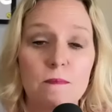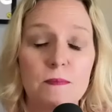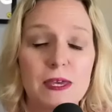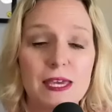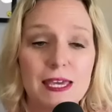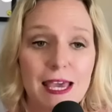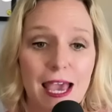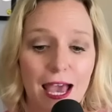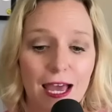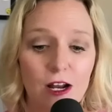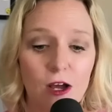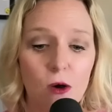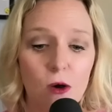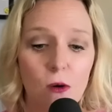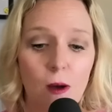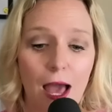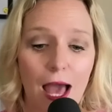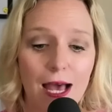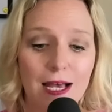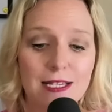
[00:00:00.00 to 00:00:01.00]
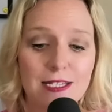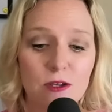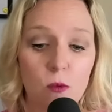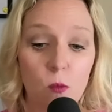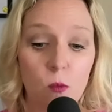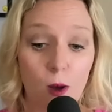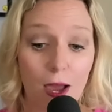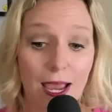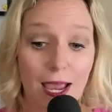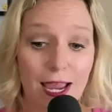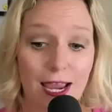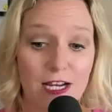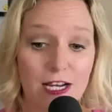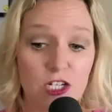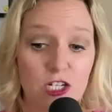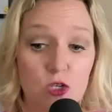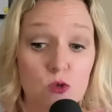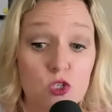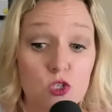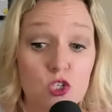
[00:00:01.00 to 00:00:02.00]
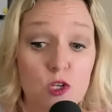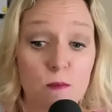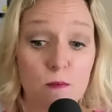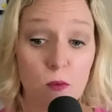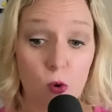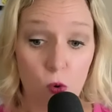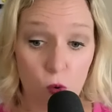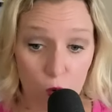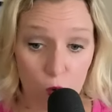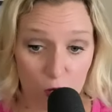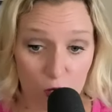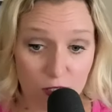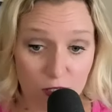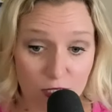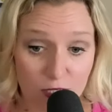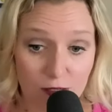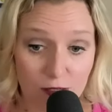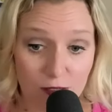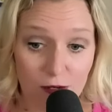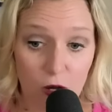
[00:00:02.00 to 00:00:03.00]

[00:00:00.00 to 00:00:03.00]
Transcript: Piano as a way to support